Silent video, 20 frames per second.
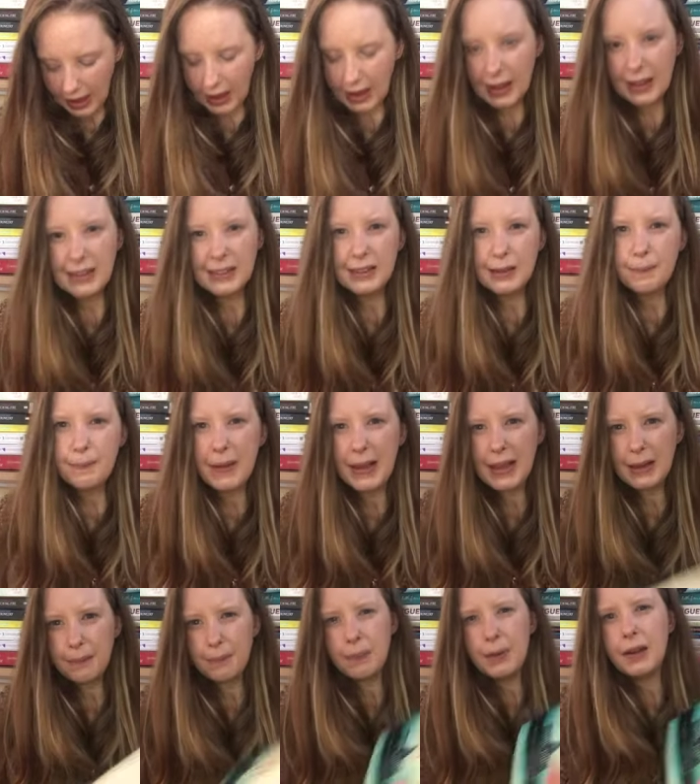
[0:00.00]
it's a big
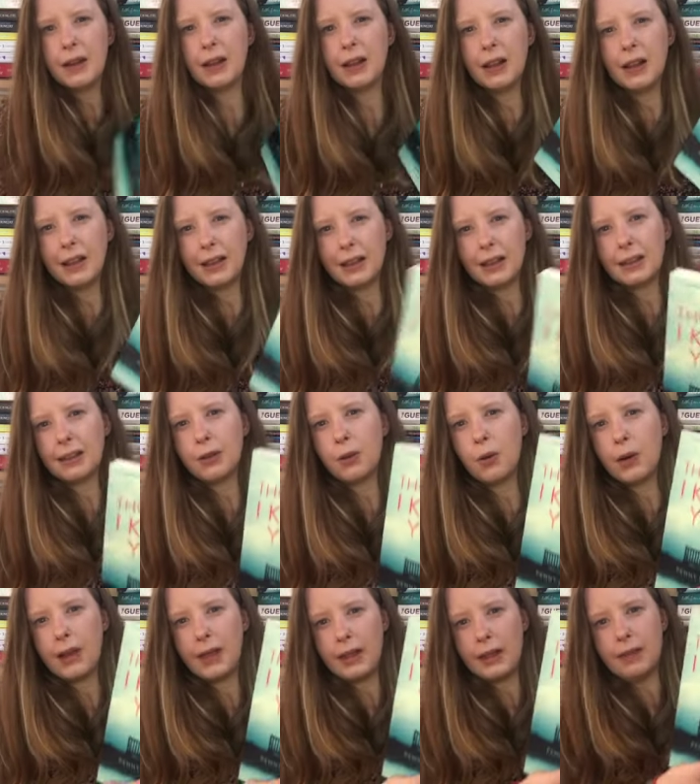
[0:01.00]
book, like it's
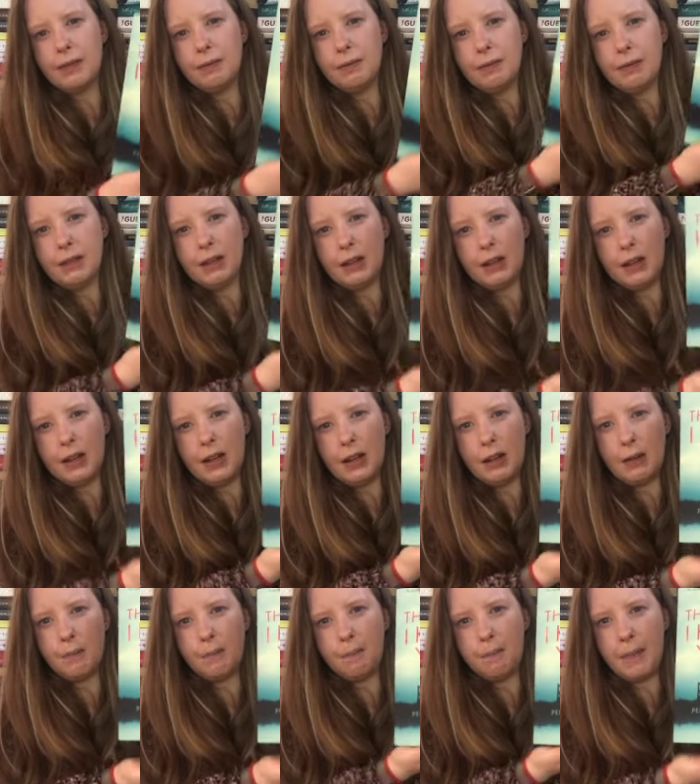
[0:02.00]
quite you know,
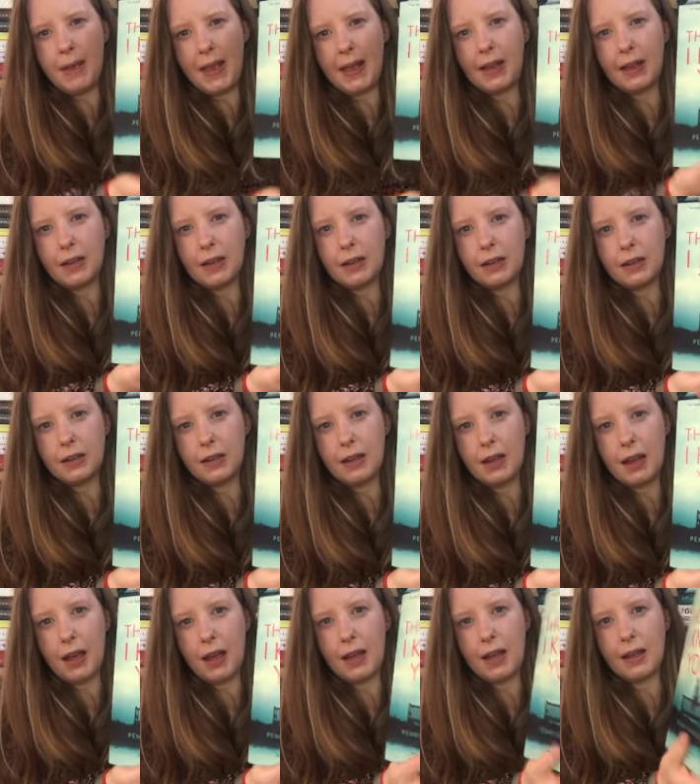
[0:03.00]
big,
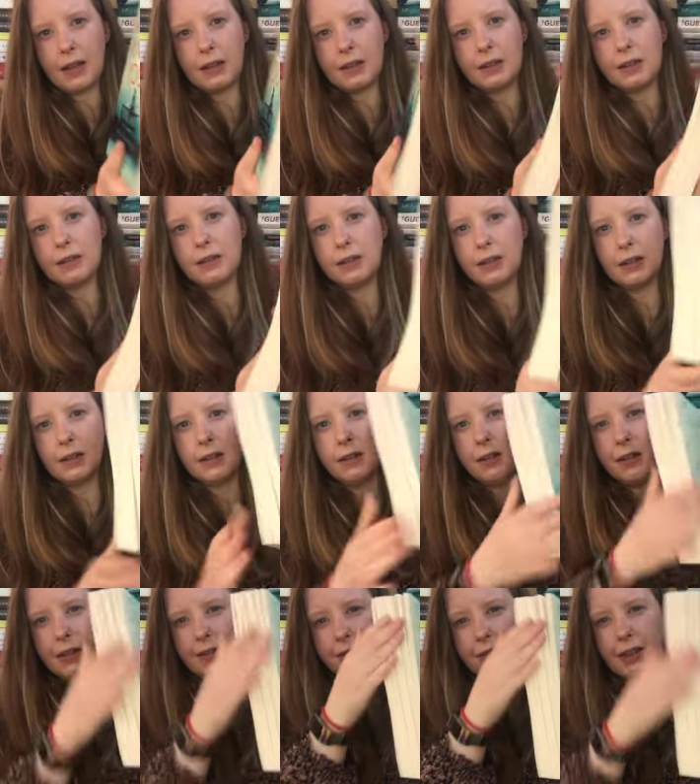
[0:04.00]
and it's not
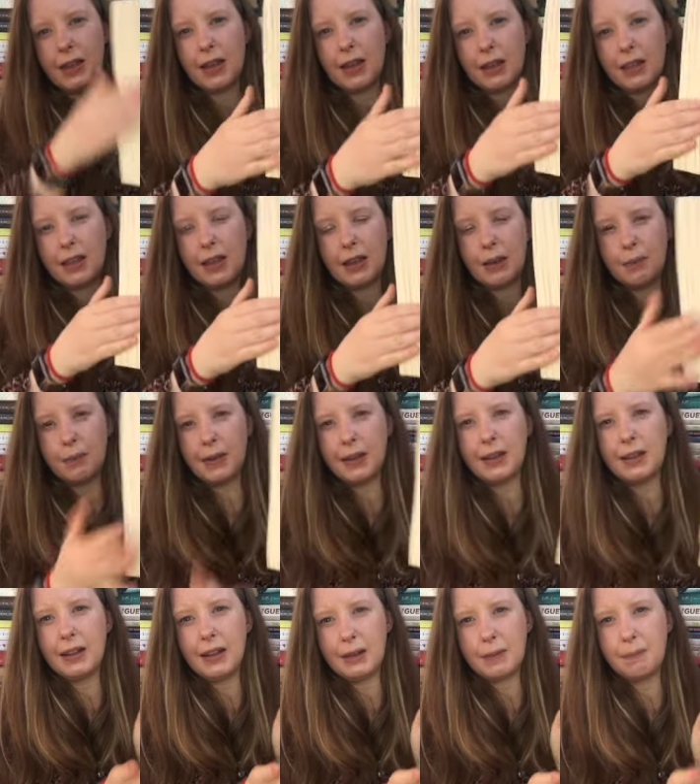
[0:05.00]
even that thick, but
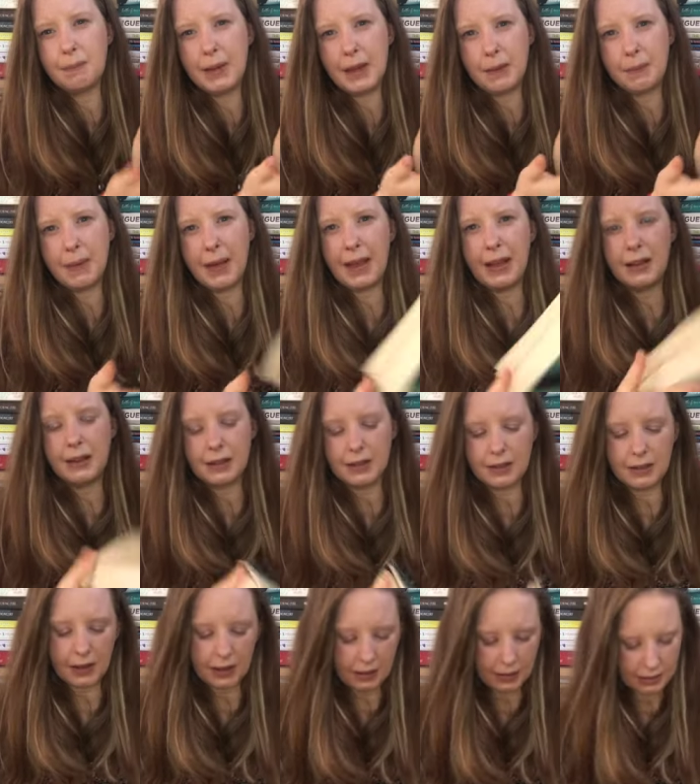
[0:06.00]
it's like big pages,
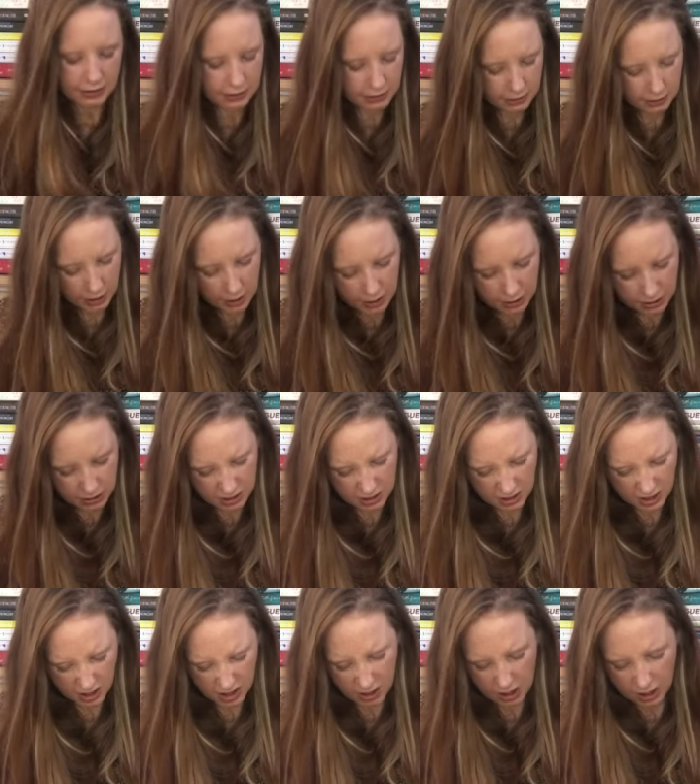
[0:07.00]
and it's just,
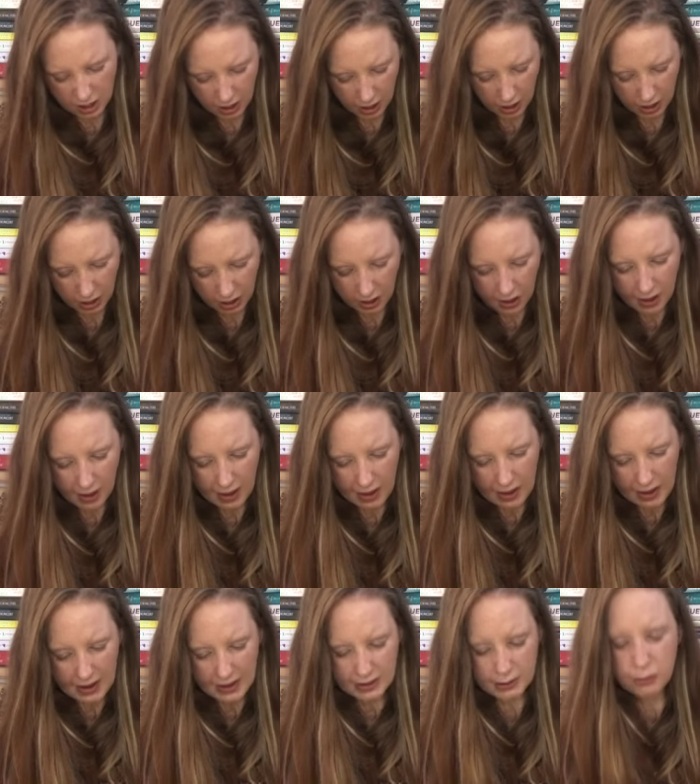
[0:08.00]

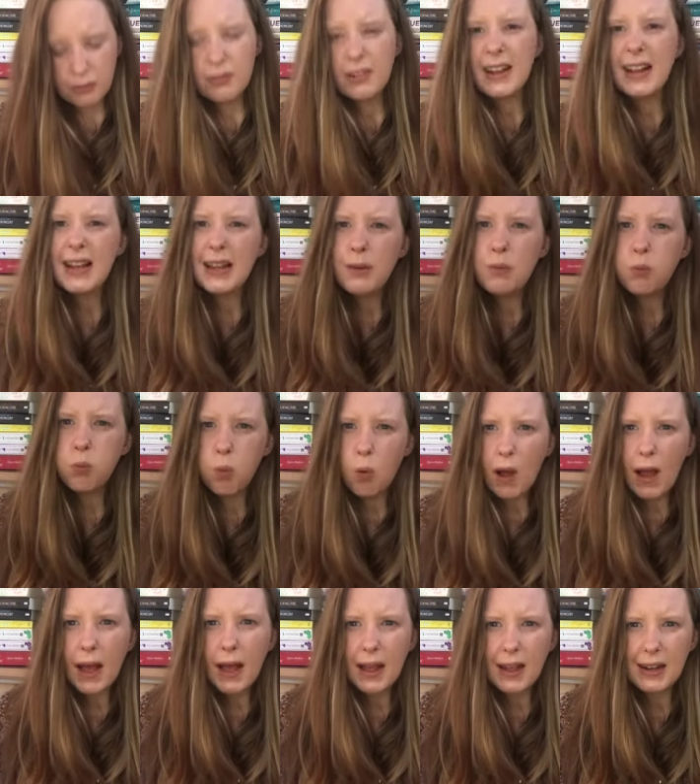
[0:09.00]
it's really
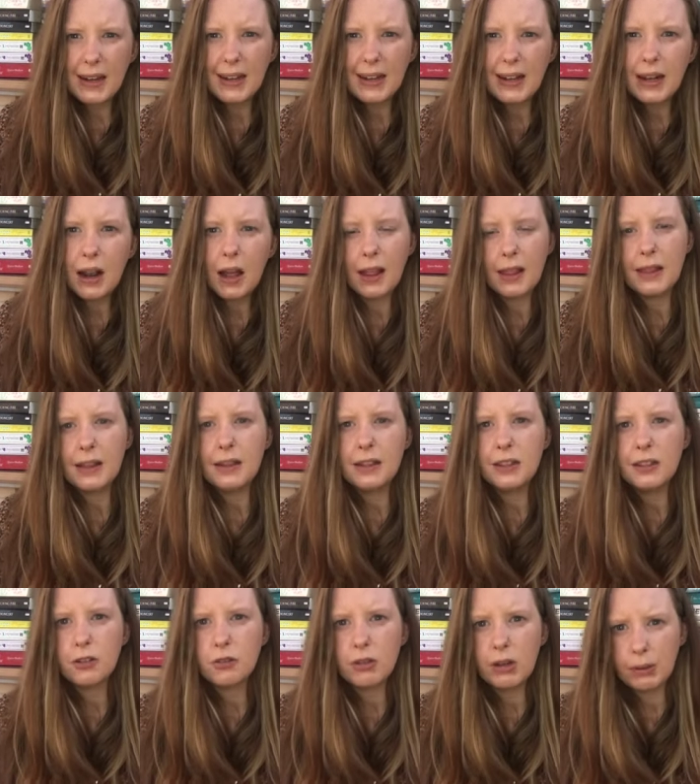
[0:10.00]
wordy, like the
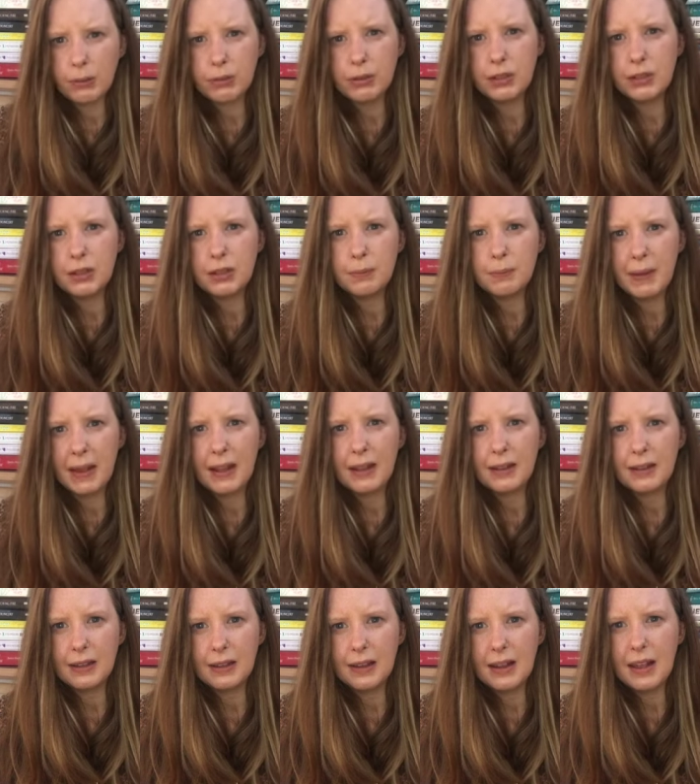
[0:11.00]
description
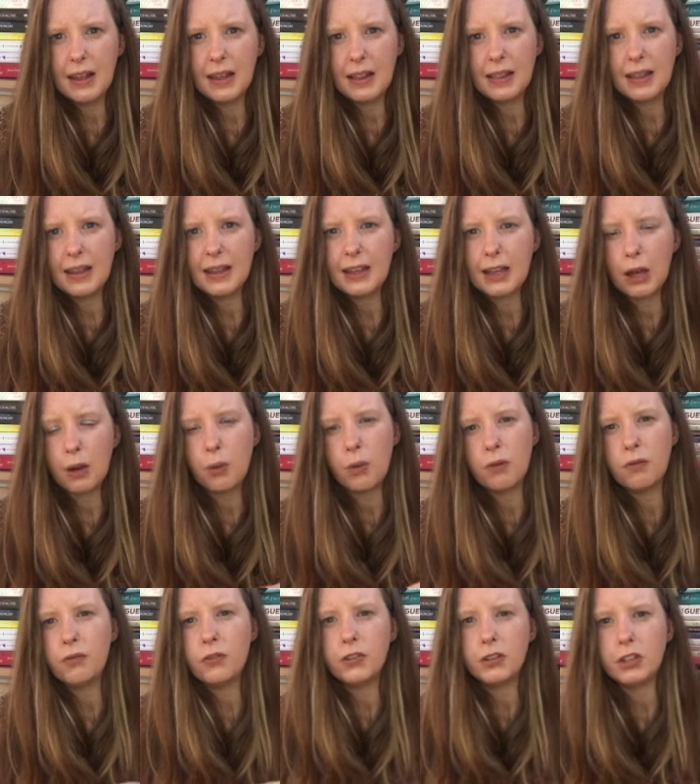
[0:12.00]
bits in it, they go
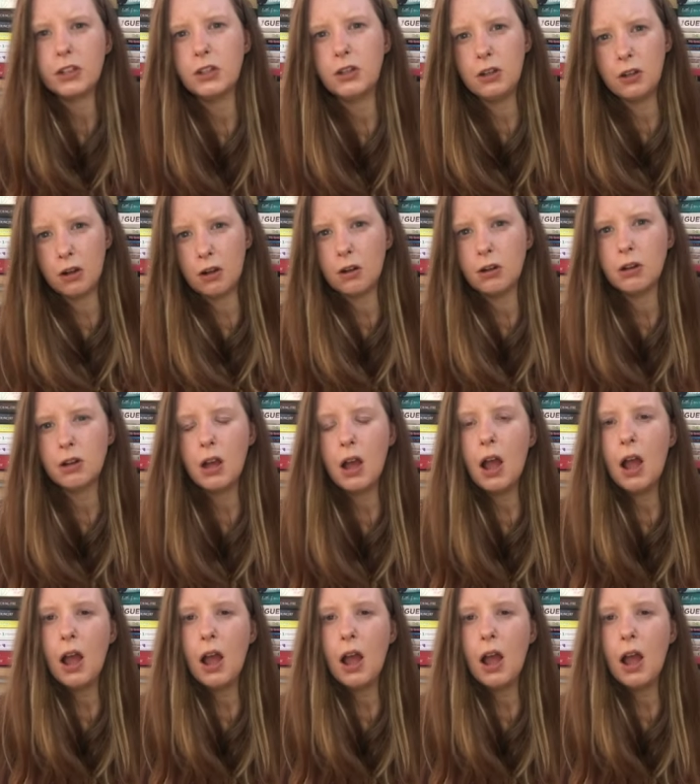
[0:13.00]
on for too long.